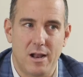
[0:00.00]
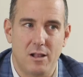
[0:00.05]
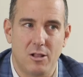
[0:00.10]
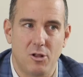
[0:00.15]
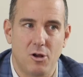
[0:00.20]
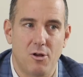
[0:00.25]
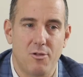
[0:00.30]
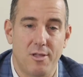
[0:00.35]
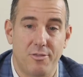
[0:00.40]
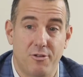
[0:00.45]
I
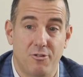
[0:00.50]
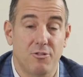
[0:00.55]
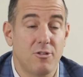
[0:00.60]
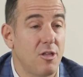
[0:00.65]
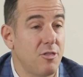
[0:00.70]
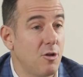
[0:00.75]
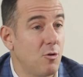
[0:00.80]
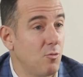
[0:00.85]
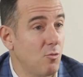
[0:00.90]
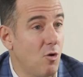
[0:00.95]
learned that there's
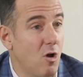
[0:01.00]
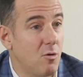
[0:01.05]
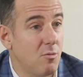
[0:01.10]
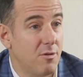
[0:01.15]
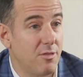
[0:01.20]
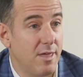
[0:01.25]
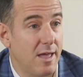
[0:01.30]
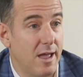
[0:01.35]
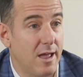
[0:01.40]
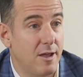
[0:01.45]
nothing wrong
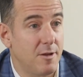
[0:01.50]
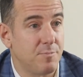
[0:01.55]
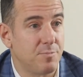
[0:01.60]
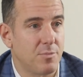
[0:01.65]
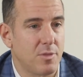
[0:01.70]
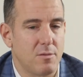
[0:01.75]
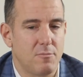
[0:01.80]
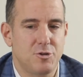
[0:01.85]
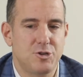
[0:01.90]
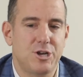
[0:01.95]
with that,
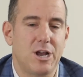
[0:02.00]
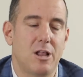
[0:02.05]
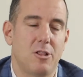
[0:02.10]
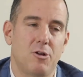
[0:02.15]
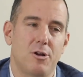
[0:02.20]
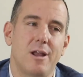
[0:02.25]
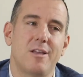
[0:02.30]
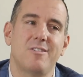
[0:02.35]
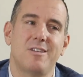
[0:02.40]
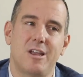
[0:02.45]
but you got to
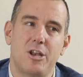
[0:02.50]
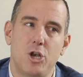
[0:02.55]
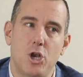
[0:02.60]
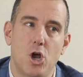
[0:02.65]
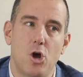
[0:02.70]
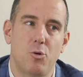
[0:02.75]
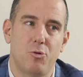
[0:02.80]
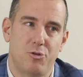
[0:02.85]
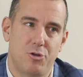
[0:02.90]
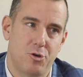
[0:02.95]
learn how to say
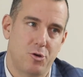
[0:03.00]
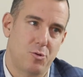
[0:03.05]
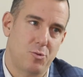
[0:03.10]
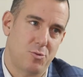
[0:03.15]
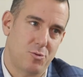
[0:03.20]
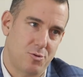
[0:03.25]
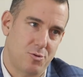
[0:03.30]
no too.